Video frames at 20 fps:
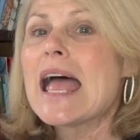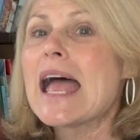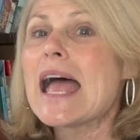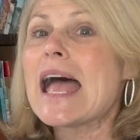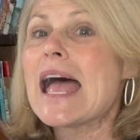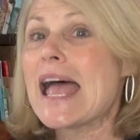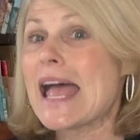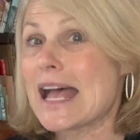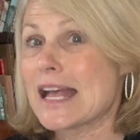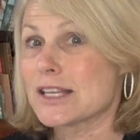
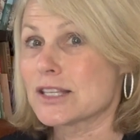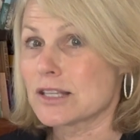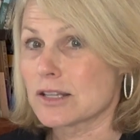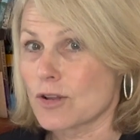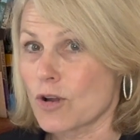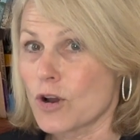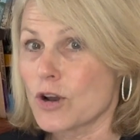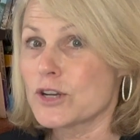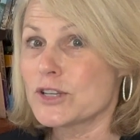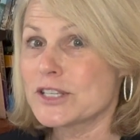as
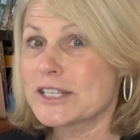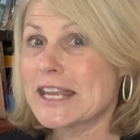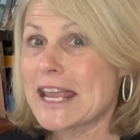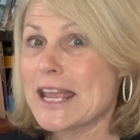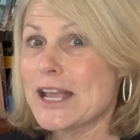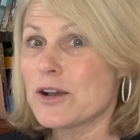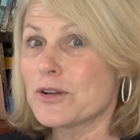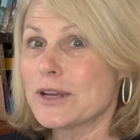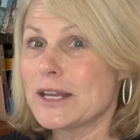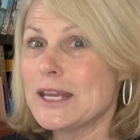Laurens
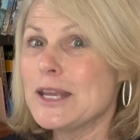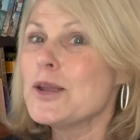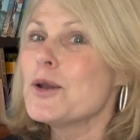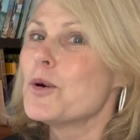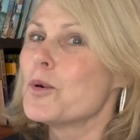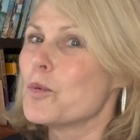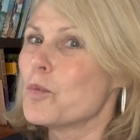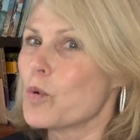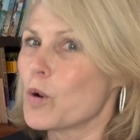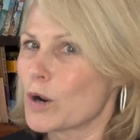County
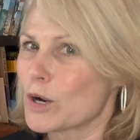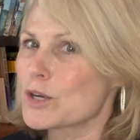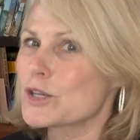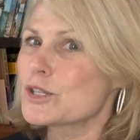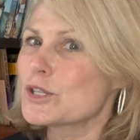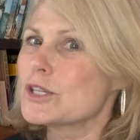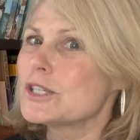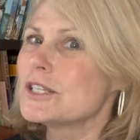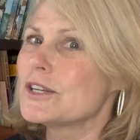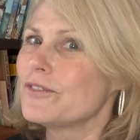works
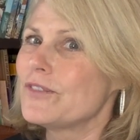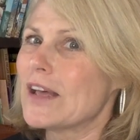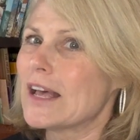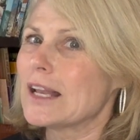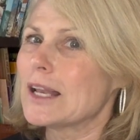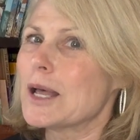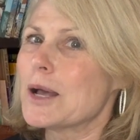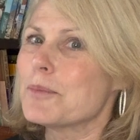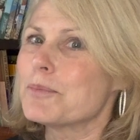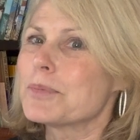to
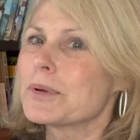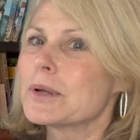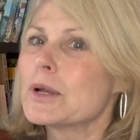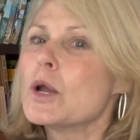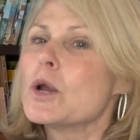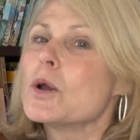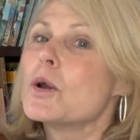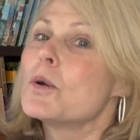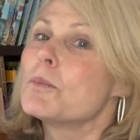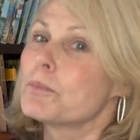develop
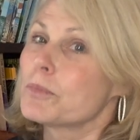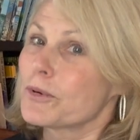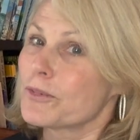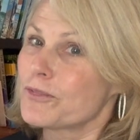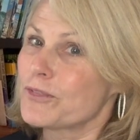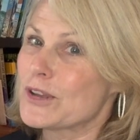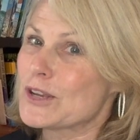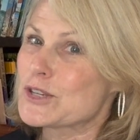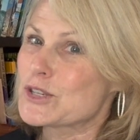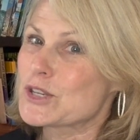
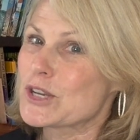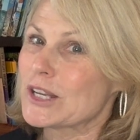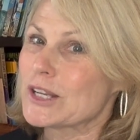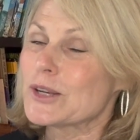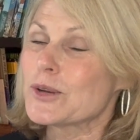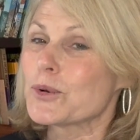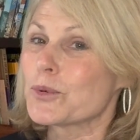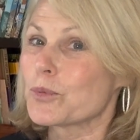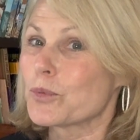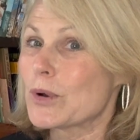proficient
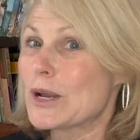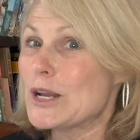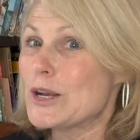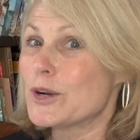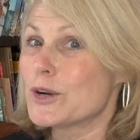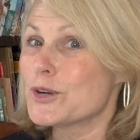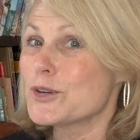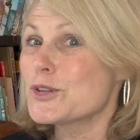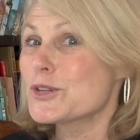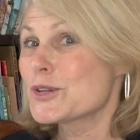
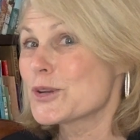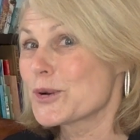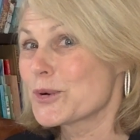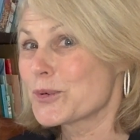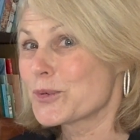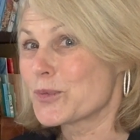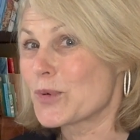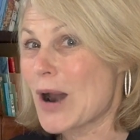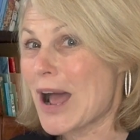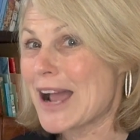readers,
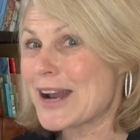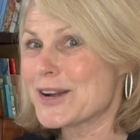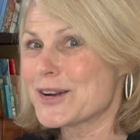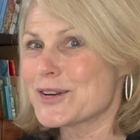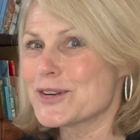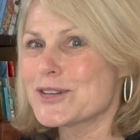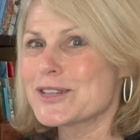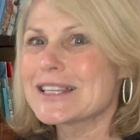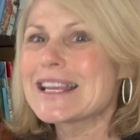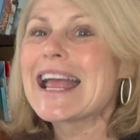
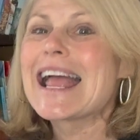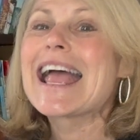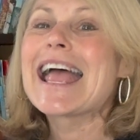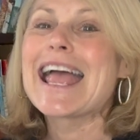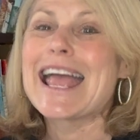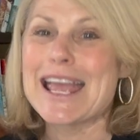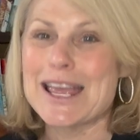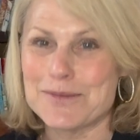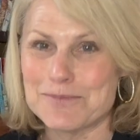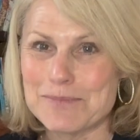writers,
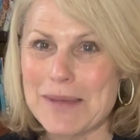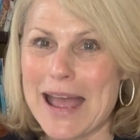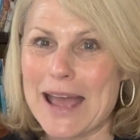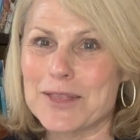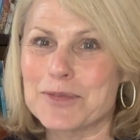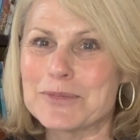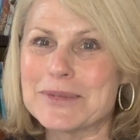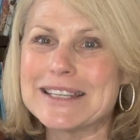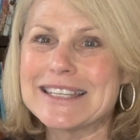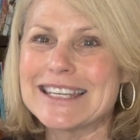and
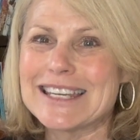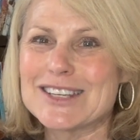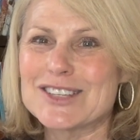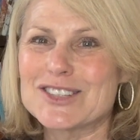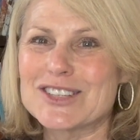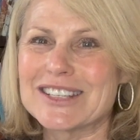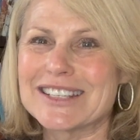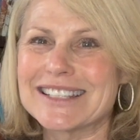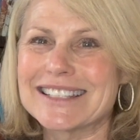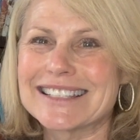
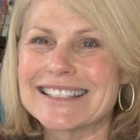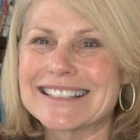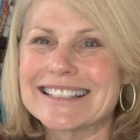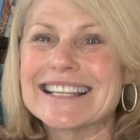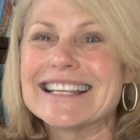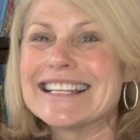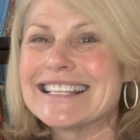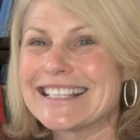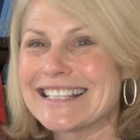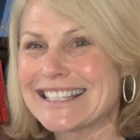mathematicians.
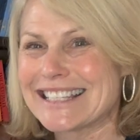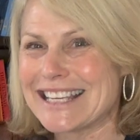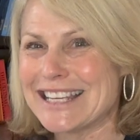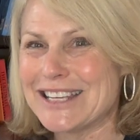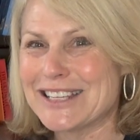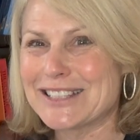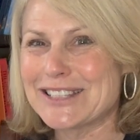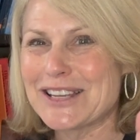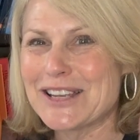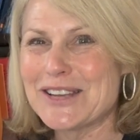See you
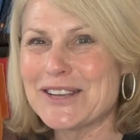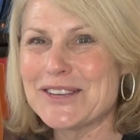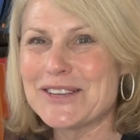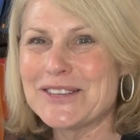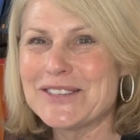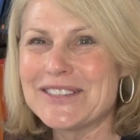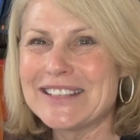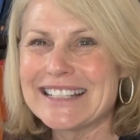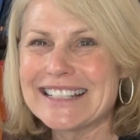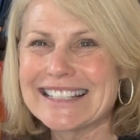
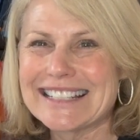soon.